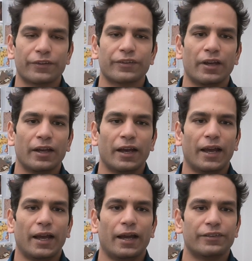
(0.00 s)

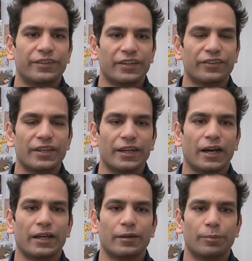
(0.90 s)
69 people
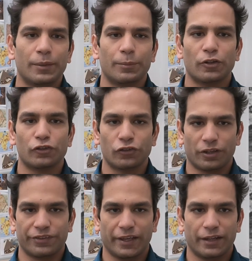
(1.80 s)
shot dead
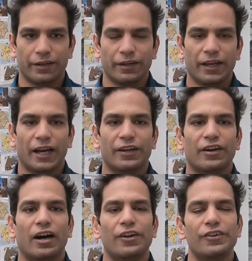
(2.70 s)
and
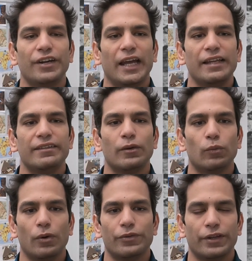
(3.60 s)
180 wounded.
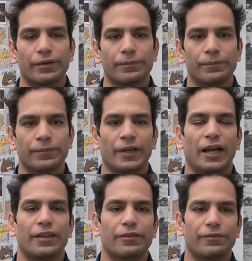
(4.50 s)
And the
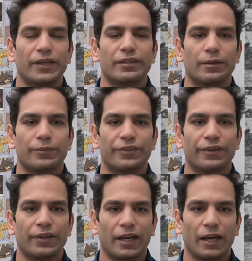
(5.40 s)
victims had been
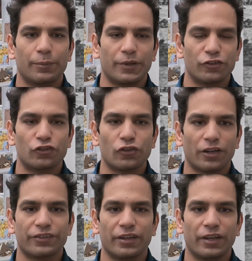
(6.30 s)
shot in the
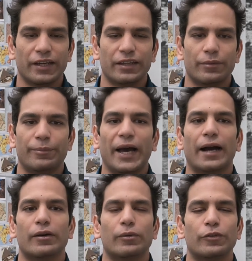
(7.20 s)
back, which meant
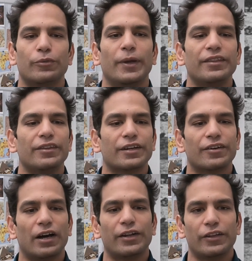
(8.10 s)
that the crowd had
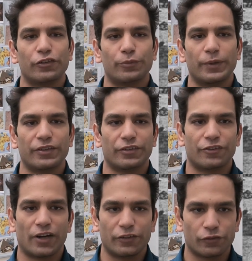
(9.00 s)
dispersed and tried to run
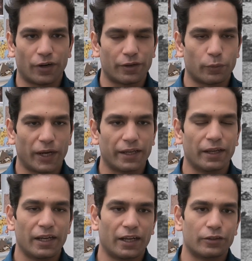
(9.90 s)
away, and the
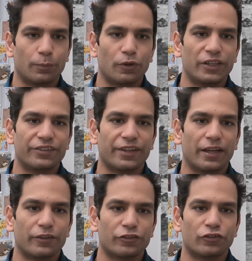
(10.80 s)
police shot
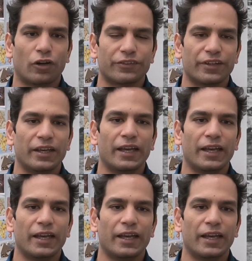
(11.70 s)
at